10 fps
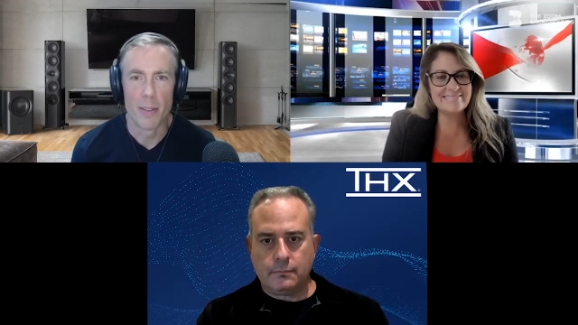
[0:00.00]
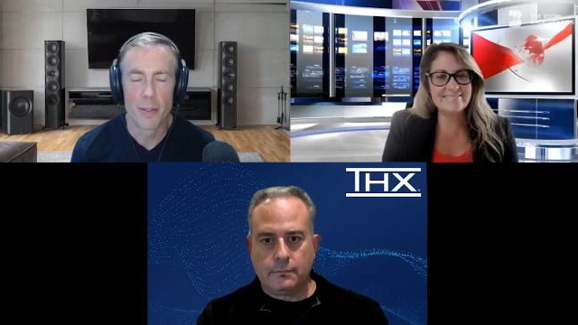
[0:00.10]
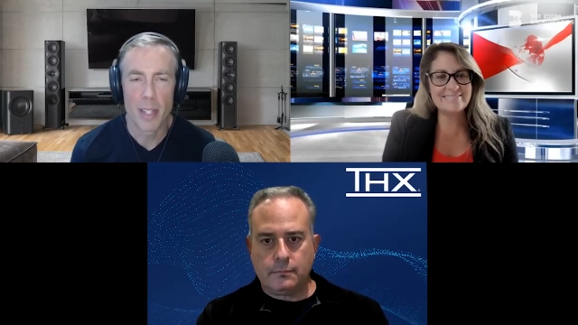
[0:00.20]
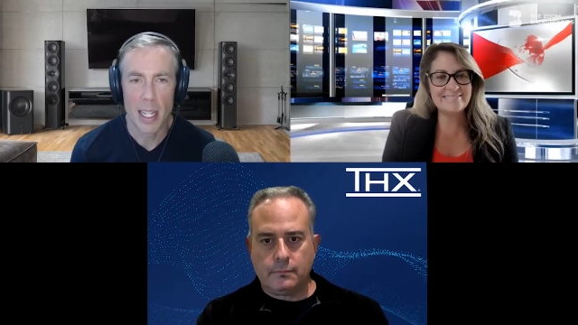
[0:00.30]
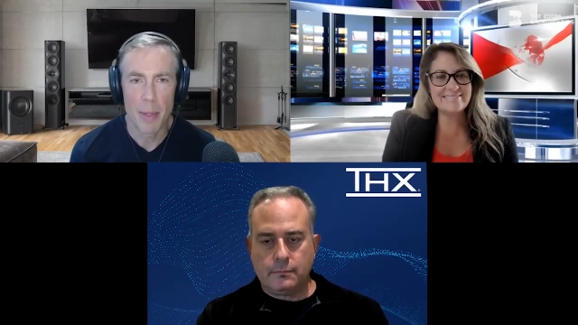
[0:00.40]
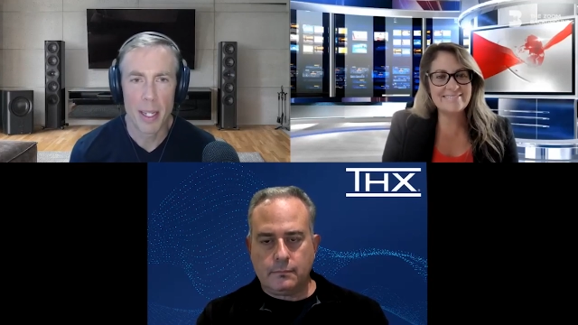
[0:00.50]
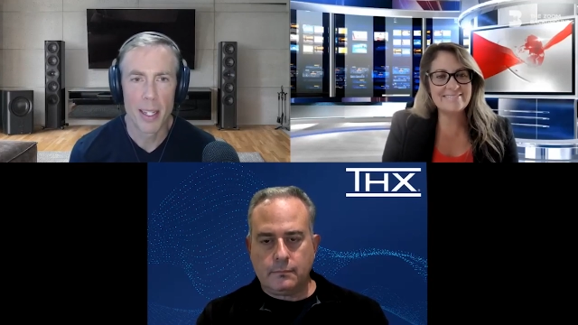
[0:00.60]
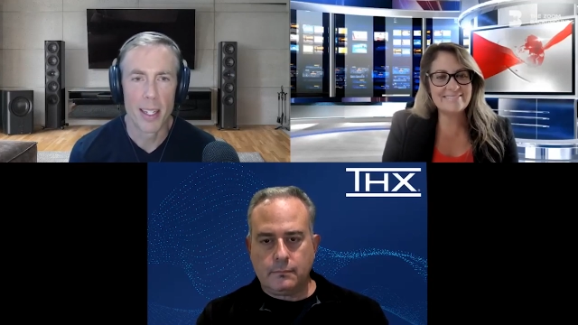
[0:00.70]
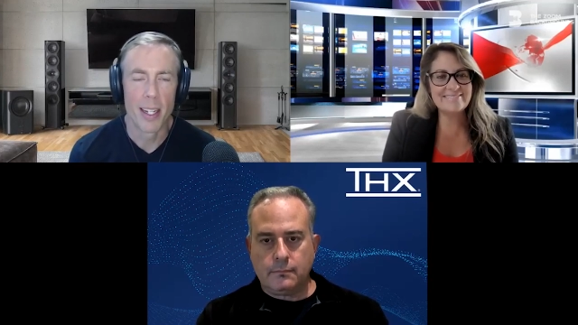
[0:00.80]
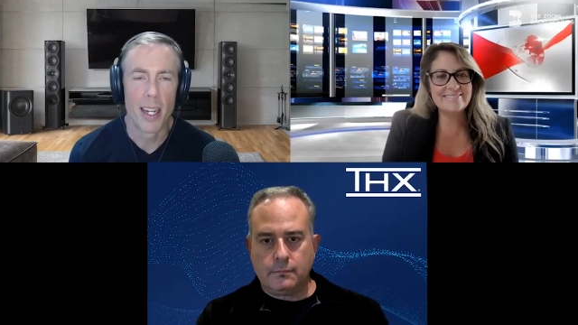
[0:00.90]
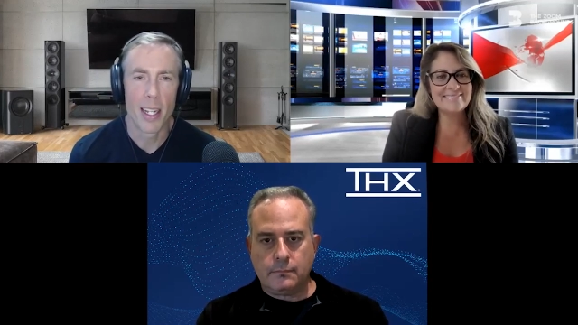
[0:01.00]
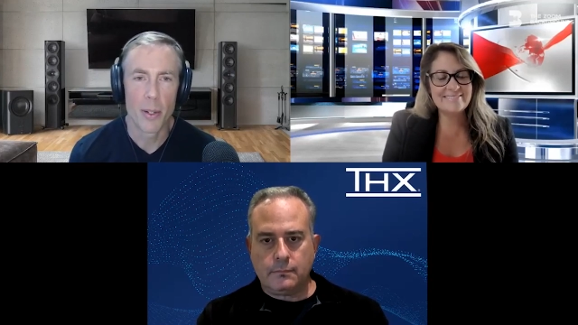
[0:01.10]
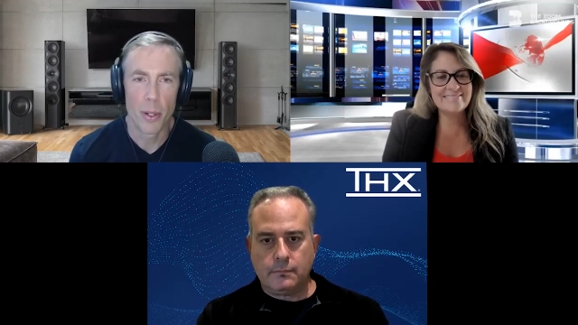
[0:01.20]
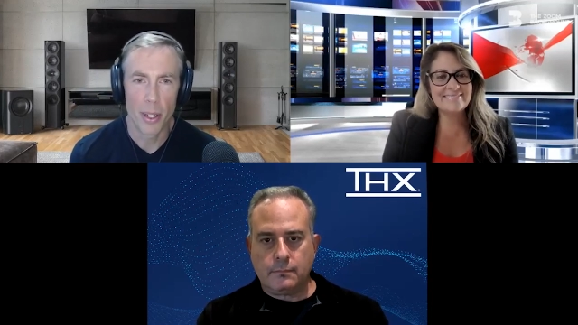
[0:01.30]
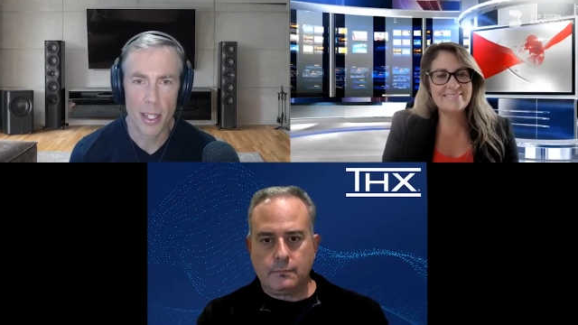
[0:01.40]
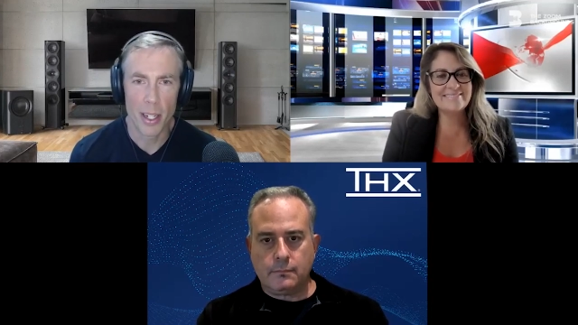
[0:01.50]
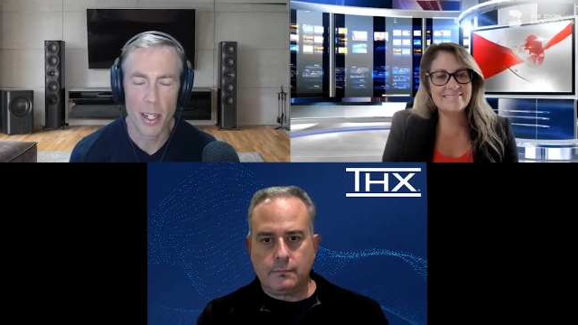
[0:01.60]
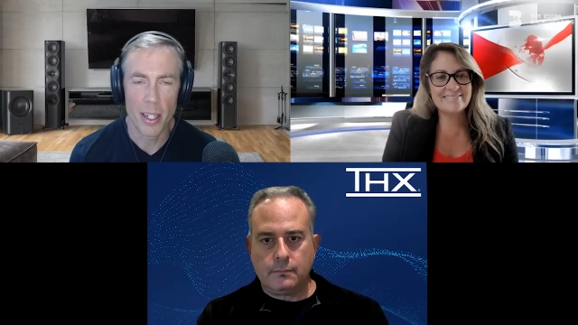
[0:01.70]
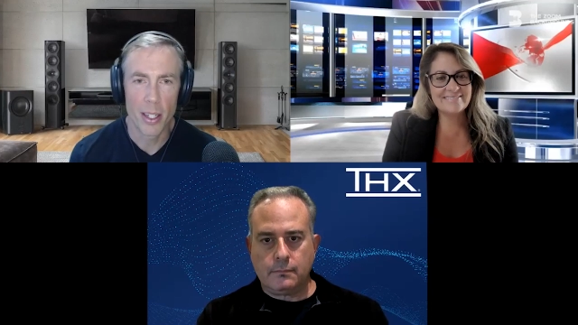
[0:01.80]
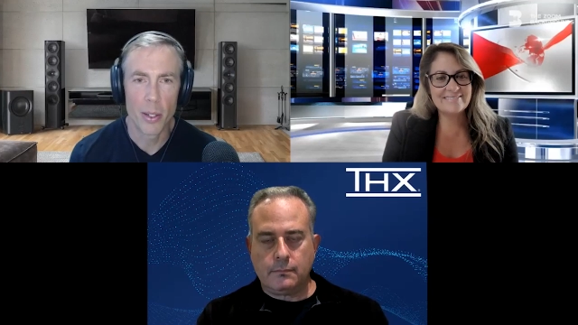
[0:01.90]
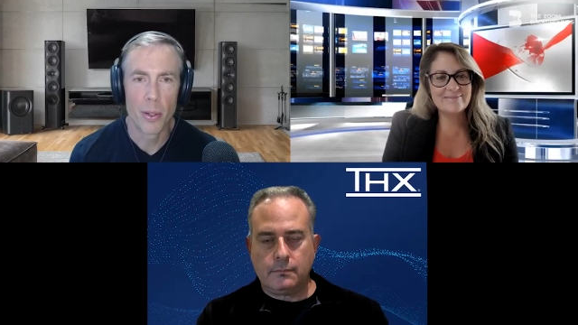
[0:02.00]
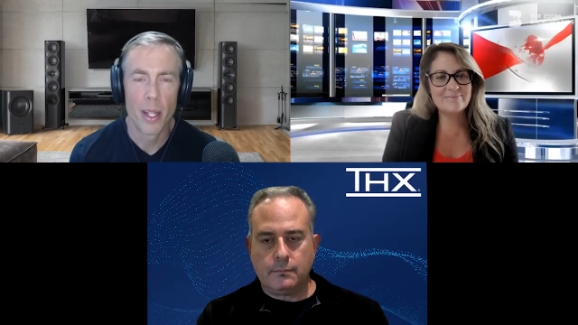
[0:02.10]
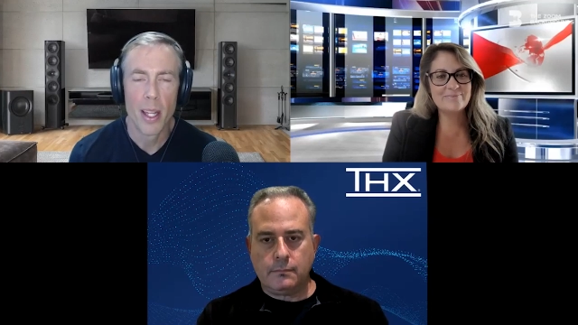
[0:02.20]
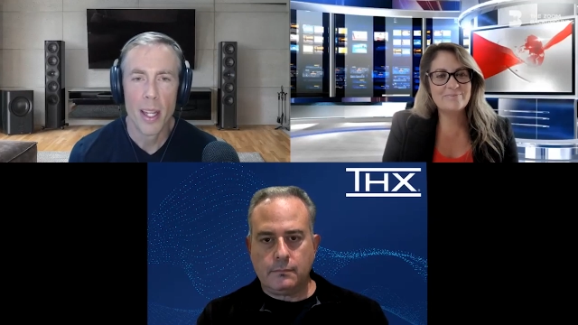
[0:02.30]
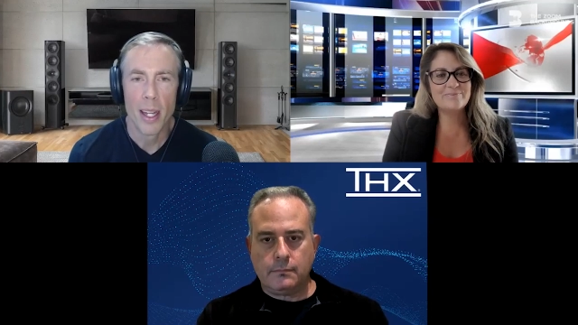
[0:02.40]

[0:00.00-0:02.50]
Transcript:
Speaker 1: of gaming and high quality audio